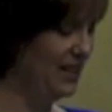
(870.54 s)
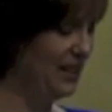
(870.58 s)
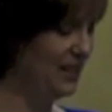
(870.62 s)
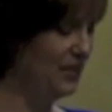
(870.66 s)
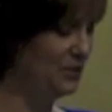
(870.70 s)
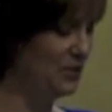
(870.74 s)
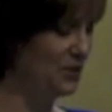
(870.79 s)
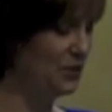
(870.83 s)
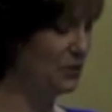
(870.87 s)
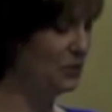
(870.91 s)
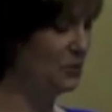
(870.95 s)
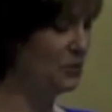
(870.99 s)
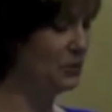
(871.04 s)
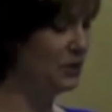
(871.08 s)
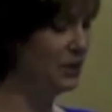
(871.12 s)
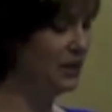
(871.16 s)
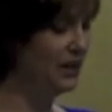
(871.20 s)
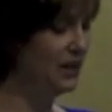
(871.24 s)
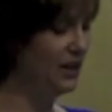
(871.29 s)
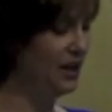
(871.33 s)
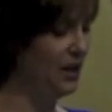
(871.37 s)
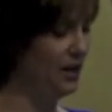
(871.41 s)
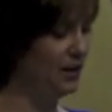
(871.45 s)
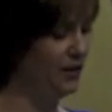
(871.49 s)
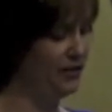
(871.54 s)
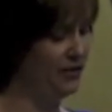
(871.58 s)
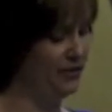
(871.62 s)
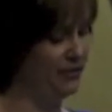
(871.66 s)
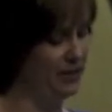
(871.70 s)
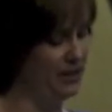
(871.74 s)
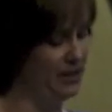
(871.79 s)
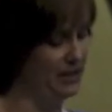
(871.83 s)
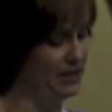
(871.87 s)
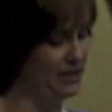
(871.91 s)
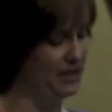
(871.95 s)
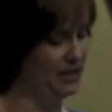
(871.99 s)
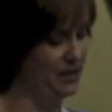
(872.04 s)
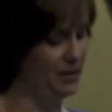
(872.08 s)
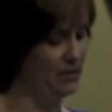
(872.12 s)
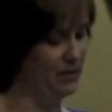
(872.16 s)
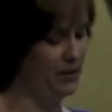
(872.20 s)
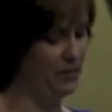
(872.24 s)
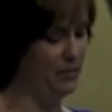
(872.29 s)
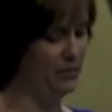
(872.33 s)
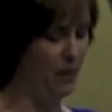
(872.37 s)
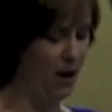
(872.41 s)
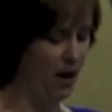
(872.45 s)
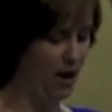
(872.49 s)
It was really hard for me to tell
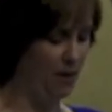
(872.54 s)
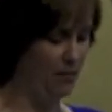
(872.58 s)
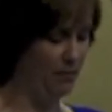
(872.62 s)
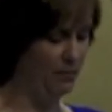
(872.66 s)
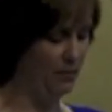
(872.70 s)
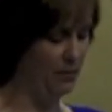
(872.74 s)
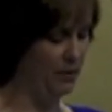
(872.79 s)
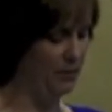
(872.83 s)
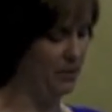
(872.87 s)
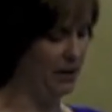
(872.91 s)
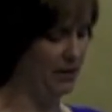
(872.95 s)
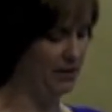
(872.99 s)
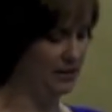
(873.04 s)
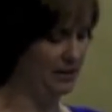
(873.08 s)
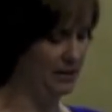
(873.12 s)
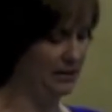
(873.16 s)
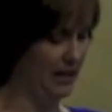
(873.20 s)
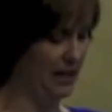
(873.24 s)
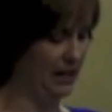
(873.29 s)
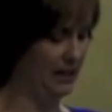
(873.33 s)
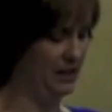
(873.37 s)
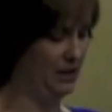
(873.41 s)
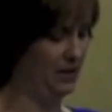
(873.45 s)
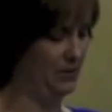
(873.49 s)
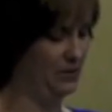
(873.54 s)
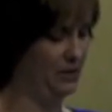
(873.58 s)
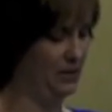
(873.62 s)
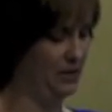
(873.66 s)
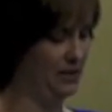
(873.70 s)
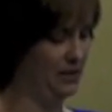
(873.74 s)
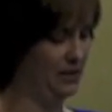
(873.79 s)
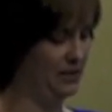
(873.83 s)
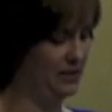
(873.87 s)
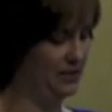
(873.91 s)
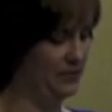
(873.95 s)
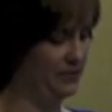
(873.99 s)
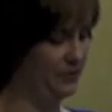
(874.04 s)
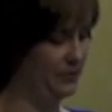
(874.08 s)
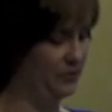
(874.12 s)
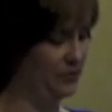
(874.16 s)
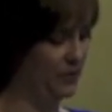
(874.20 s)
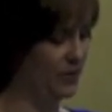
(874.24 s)
my mom about the diagnosis.